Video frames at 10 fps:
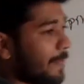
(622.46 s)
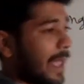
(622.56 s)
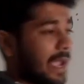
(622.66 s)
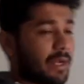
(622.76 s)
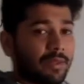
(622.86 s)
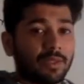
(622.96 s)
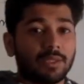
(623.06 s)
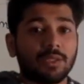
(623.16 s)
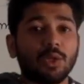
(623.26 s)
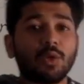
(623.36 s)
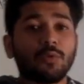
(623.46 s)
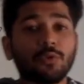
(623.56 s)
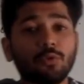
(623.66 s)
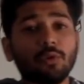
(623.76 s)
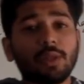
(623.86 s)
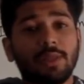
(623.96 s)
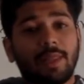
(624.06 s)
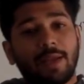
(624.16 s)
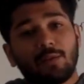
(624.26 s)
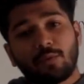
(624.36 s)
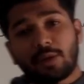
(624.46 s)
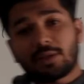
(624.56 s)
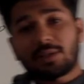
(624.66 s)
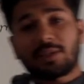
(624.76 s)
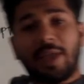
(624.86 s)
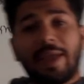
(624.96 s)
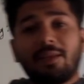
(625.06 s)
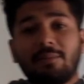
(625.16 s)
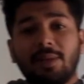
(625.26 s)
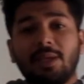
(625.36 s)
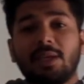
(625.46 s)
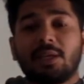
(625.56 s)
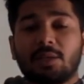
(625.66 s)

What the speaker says: that the neural networks can be